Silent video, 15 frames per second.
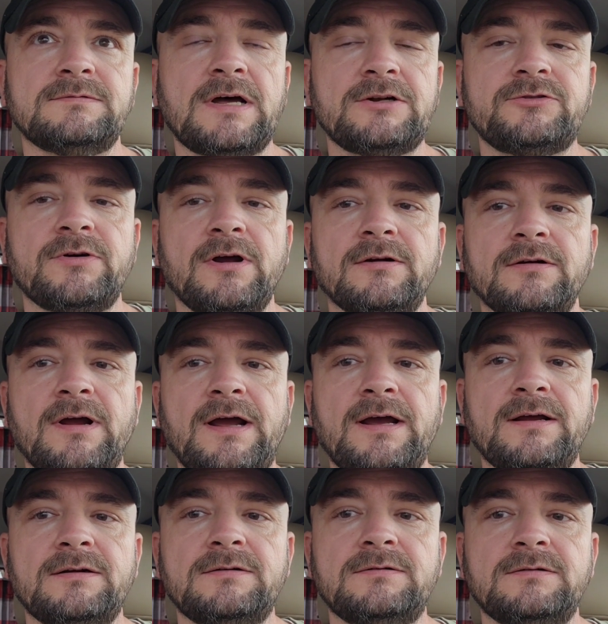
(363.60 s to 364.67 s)
trailer
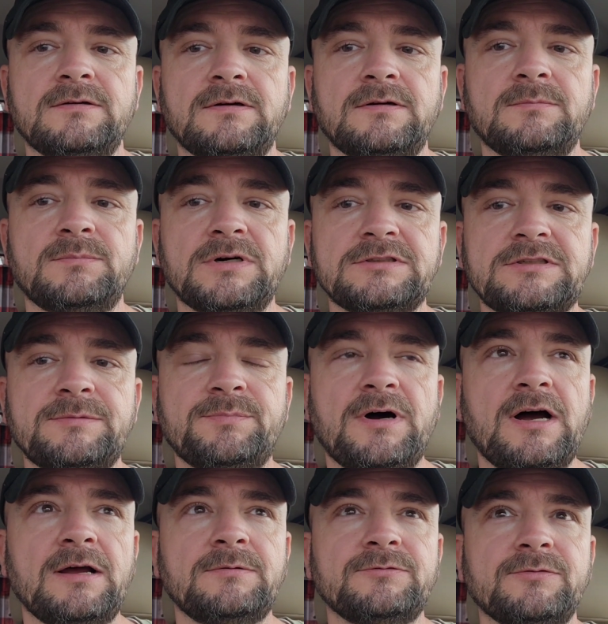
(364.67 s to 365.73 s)
had busted
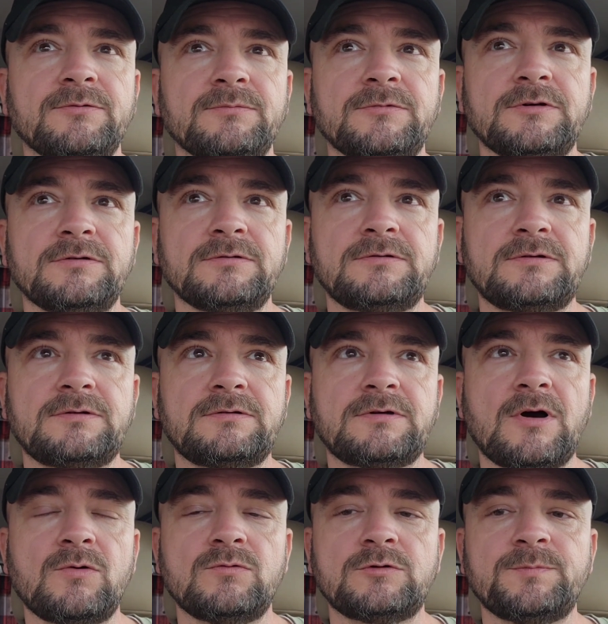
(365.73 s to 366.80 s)
pipes from the
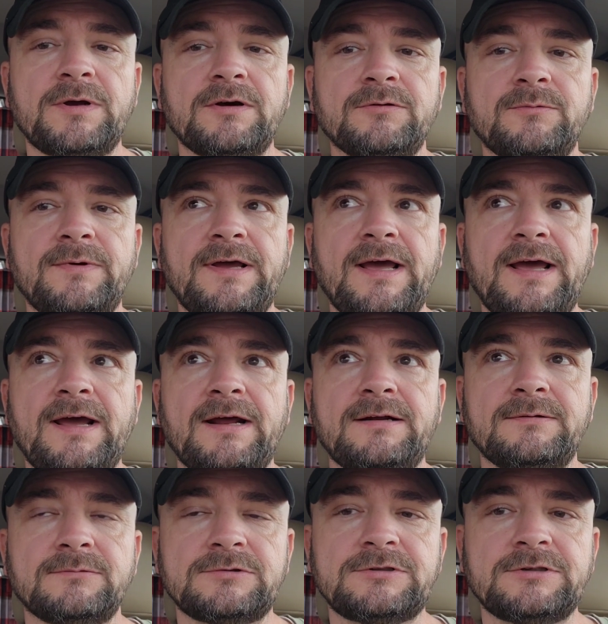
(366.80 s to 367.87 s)
cold spell that we had, and
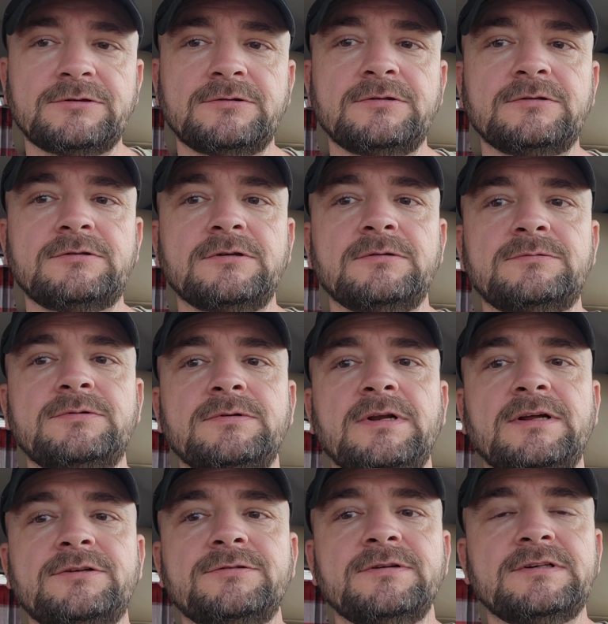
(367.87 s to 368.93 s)
it was still hooked up to
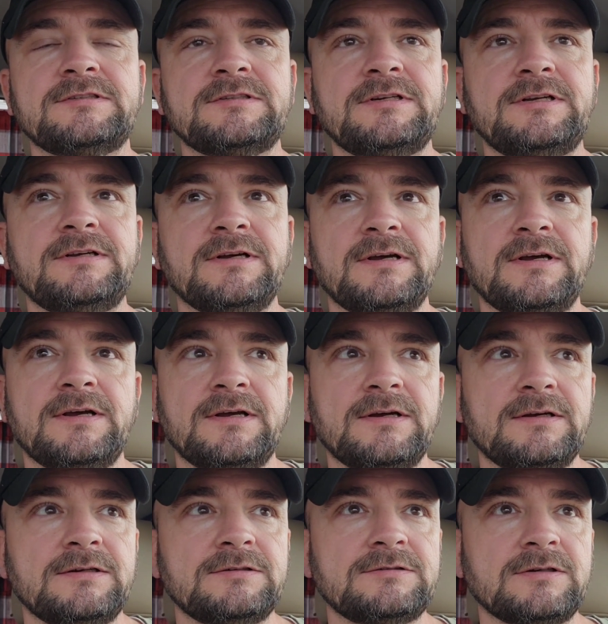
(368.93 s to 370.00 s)
electricity.
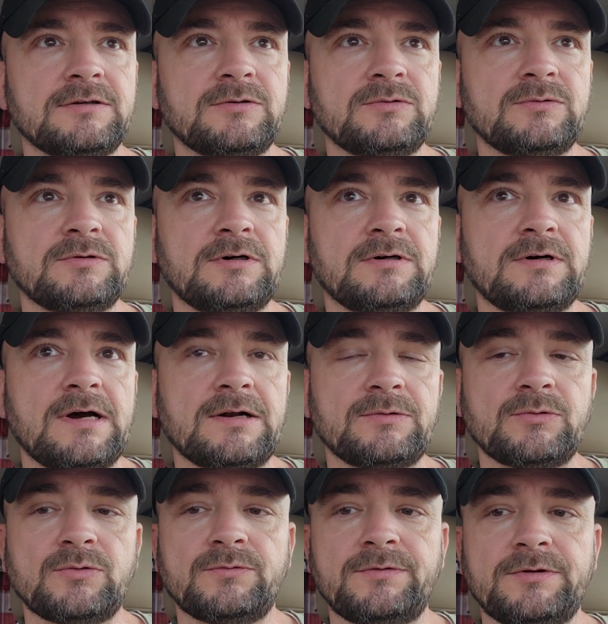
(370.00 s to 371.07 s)
So I don't
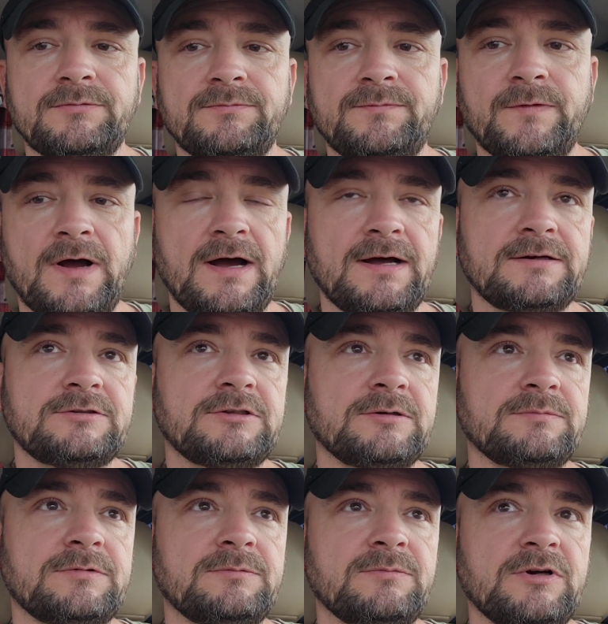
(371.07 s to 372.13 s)
know if it fried
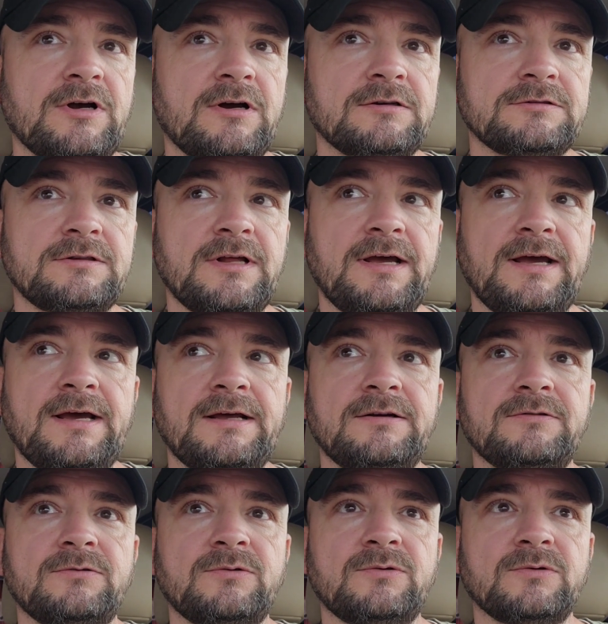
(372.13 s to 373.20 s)
something because of that,
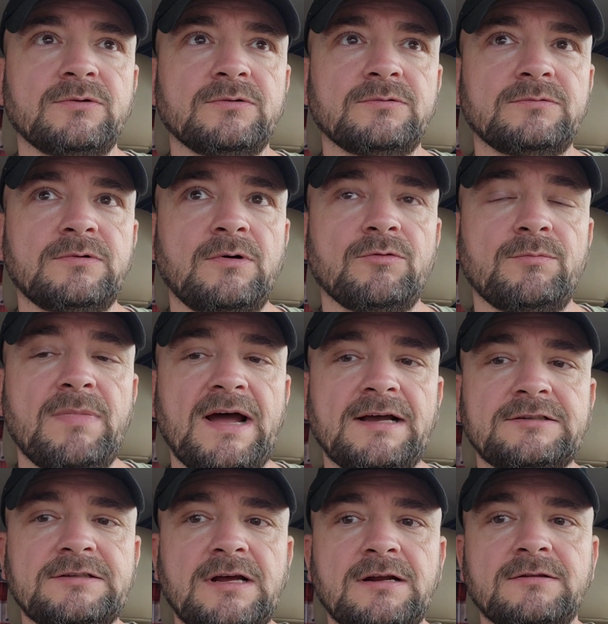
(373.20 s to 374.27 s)
or on the
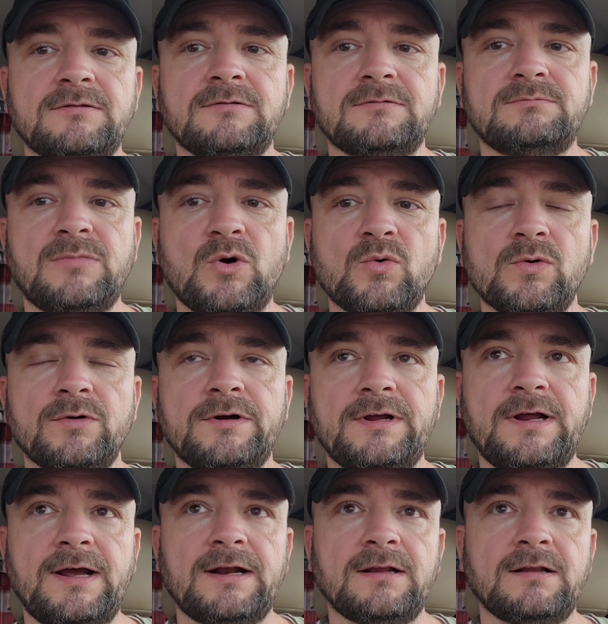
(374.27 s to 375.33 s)
back side of the board it
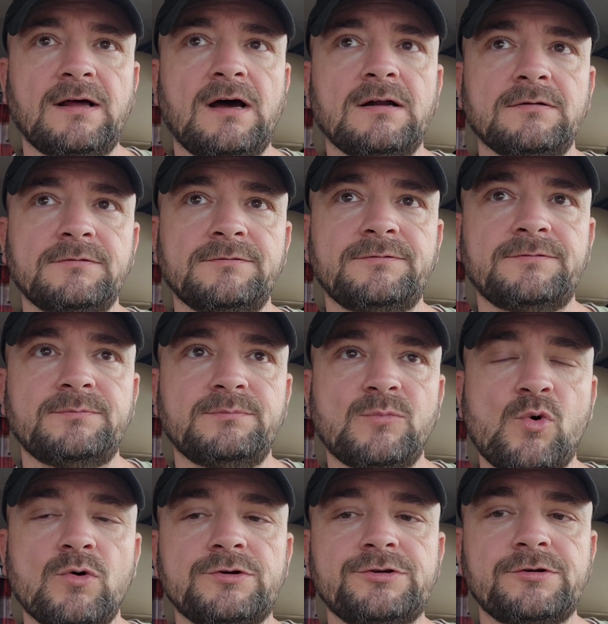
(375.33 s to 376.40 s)
had a lot of
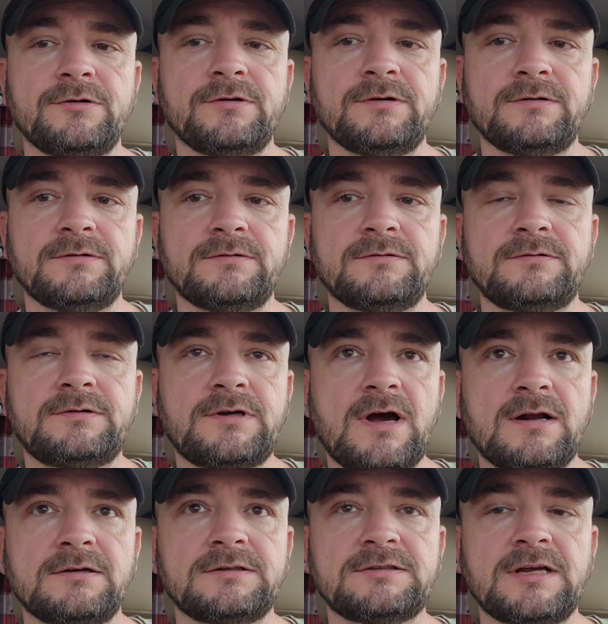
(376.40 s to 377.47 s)
moisture and
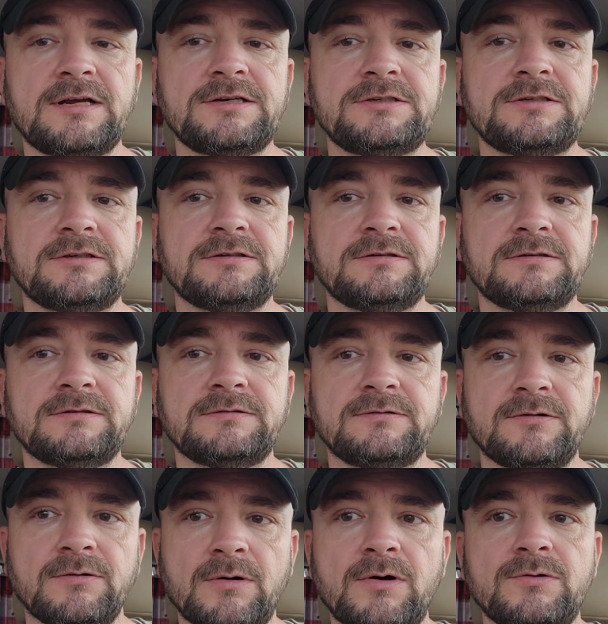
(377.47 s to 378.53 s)
condensation and
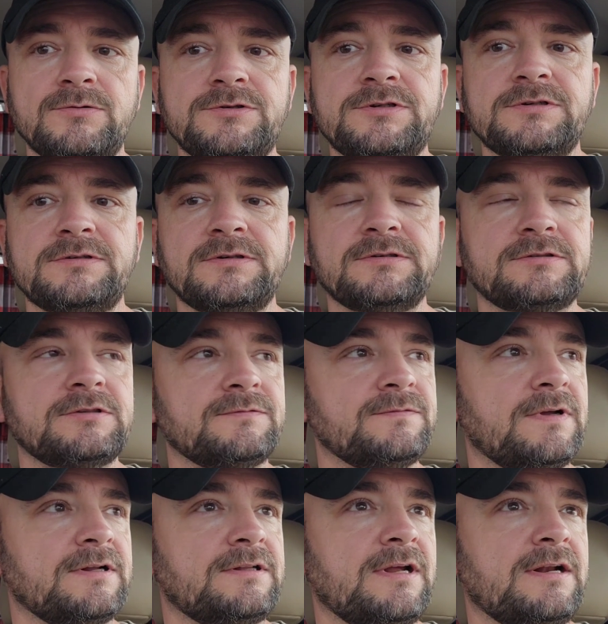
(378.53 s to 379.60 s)
corrosion and stuff
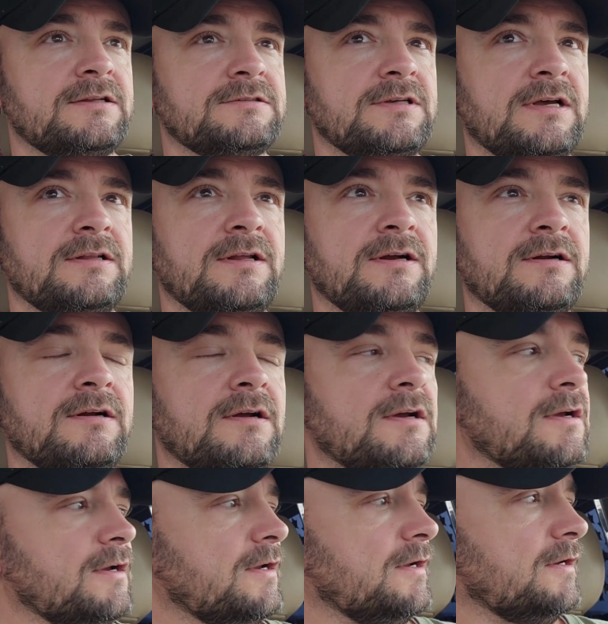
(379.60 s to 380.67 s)
like that inside there.
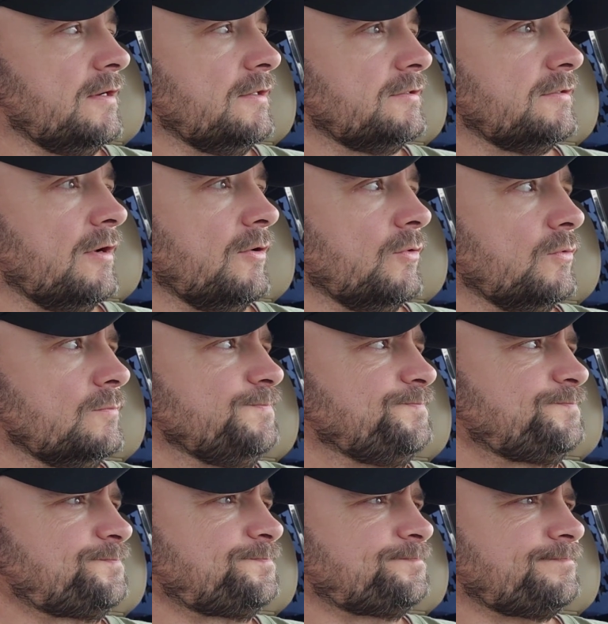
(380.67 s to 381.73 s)
So
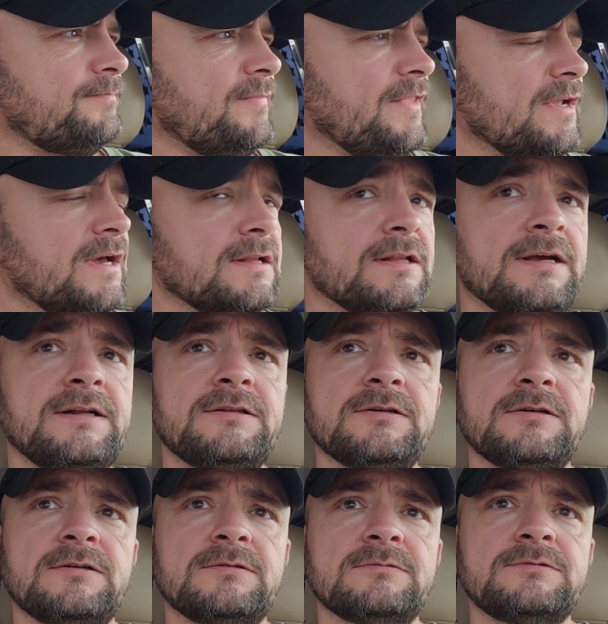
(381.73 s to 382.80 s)
I think
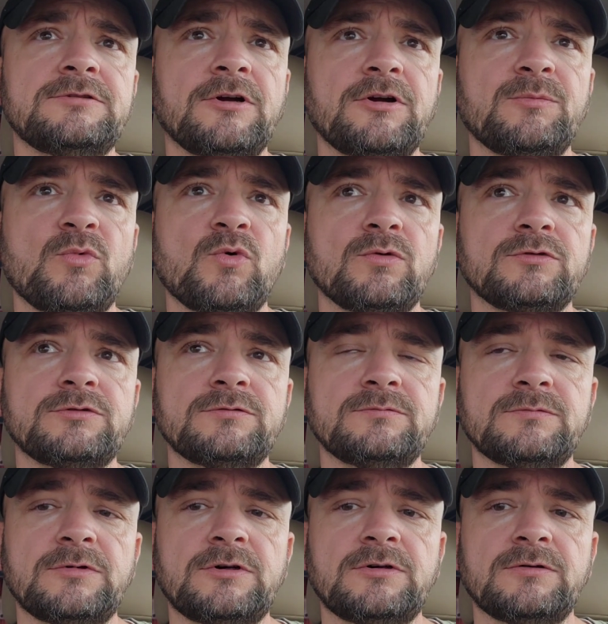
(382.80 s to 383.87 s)
the circuit board's
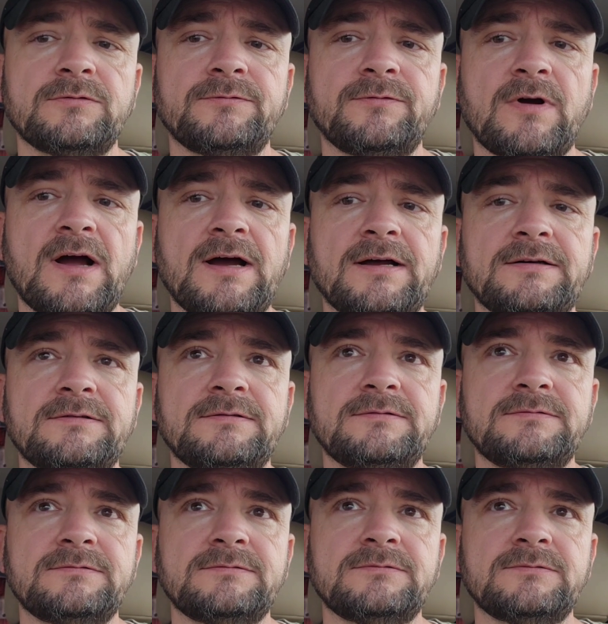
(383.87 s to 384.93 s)
fried,
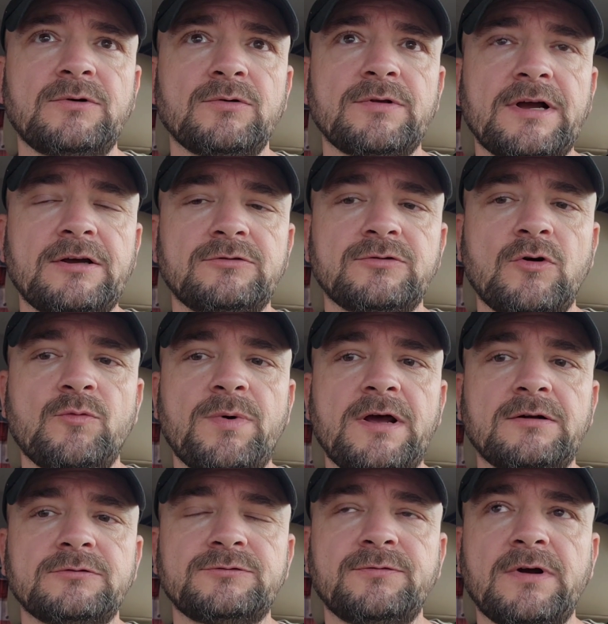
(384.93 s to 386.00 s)
or that control
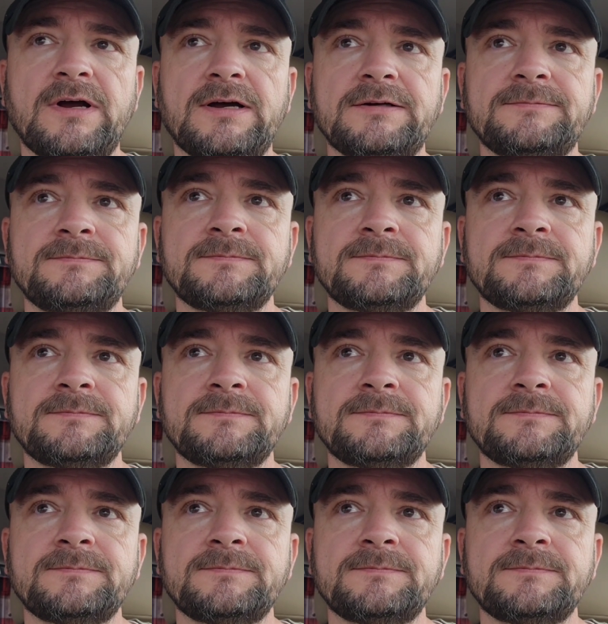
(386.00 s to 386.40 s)
panel's fried.